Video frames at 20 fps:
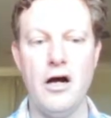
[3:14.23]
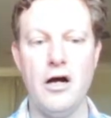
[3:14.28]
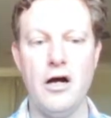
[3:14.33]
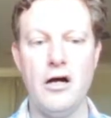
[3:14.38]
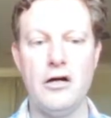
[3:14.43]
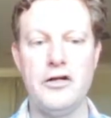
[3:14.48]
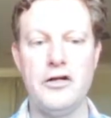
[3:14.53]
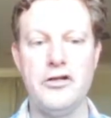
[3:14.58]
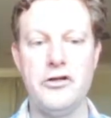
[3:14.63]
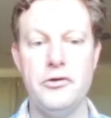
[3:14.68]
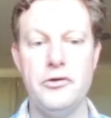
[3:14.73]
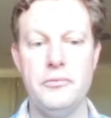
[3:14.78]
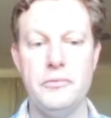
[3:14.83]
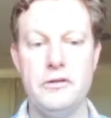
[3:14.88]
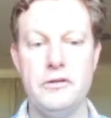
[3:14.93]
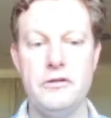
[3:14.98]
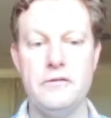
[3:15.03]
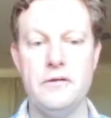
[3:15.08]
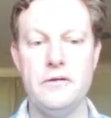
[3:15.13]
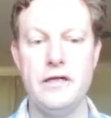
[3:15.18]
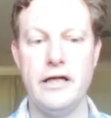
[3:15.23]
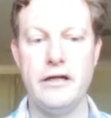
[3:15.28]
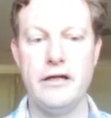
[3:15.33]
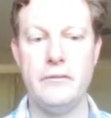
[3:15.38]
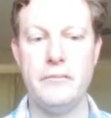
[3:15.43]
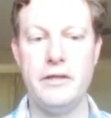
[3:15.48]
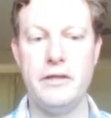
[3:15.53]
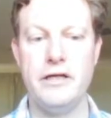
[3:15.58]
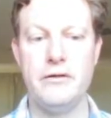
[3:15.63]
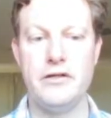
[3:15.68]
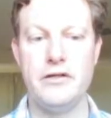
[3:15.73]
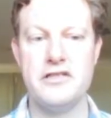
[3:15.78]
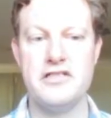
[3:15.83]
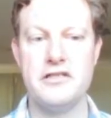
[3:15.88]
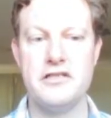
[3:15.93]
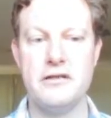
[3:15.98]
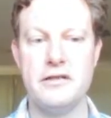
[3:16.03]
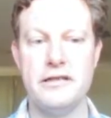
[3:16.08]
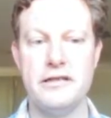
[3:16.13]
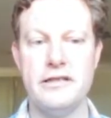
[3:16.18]
human in appearance
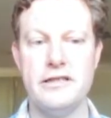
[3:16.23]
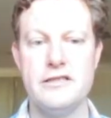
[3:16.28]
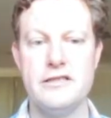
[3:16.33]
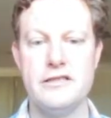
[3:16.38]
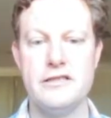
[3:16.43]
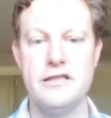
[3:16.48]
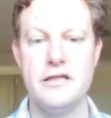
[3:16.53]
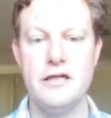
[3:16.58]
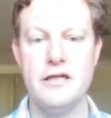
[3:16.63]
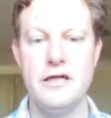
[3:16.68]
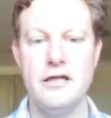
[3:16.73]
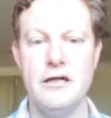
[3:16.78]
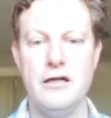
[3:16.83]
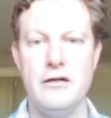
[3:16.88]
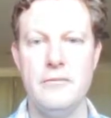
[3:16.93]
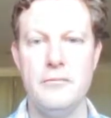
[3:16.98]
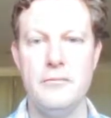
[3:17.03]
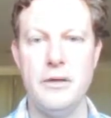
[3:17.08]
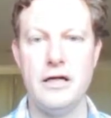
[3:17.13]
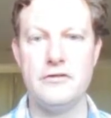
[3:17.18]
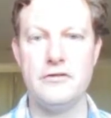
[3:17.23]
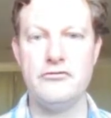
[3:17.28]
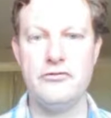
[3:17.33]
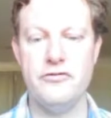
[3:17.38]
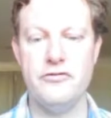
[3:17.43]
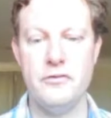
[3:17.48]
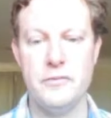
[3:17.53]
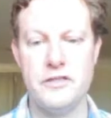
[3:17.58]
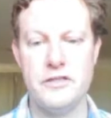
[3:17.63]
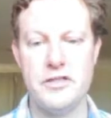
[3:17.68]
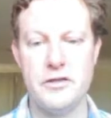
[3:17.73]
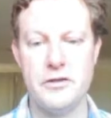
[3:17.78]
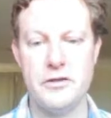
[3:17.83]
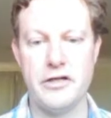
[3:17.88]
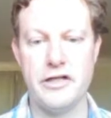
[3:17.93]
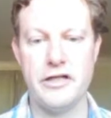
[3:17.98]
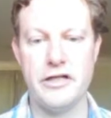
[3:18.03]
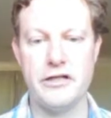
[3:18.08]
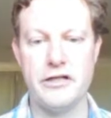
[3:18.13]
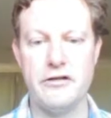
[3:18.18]
at least, but for the
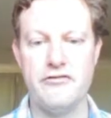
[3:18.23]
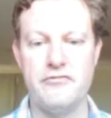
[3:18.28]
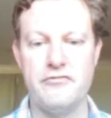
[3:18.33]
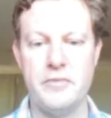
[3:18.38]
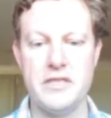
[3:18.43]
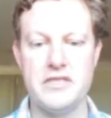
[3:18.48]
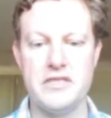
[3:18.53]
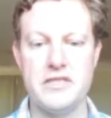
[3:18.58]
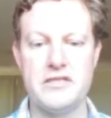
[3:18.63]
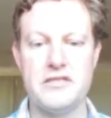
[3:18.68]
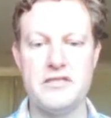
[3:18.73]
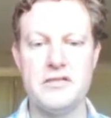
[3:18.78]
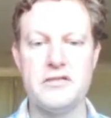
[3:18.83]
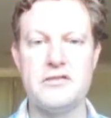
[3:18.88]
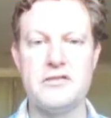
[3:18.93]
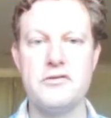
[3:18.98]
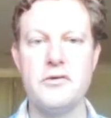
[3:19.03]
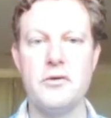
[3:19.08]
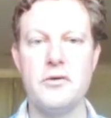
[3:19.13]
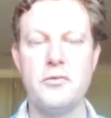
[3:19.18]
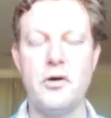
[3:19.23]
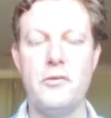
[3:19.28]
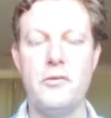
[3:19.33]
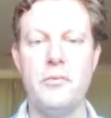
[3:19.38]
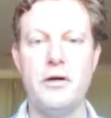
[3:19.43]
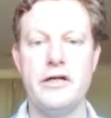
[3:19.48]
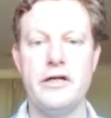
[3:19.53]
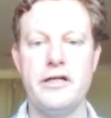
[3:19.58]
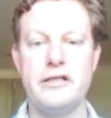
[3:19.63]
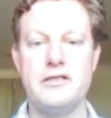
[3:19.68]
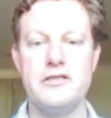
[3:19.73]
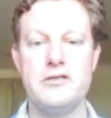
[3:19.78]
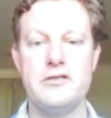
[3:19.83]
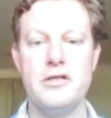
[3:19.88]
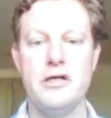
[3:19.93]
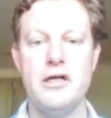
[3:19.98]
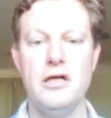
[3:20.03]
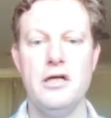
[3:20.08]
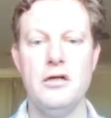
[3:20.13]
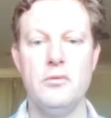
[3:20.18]
majority of businesses, robotics
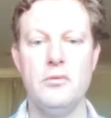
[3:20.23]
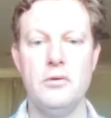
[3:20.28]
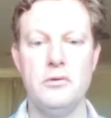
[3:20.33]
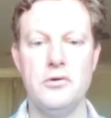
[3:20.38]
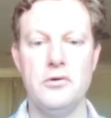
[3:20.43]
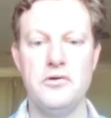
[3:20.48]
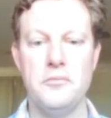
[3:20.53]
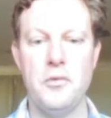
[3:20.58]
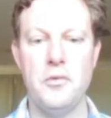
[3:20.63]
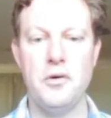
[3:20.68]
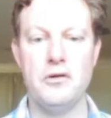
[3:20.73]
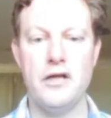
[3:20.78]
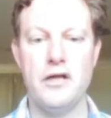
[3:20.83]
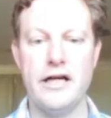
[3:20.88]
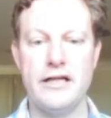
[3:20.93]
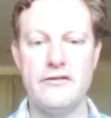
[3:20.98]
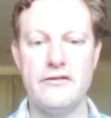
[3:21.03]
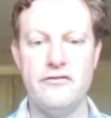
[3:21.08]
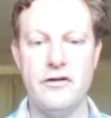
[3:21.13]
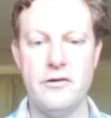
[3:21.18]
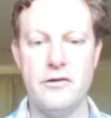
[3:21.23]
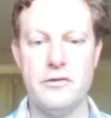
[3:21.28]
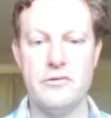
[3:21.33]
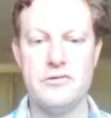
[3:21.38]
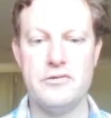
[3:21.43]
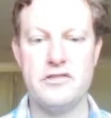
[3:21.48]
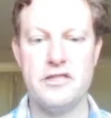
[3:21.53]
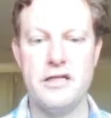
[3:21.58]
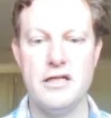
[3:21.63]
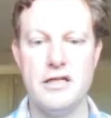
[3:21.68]
will look more like those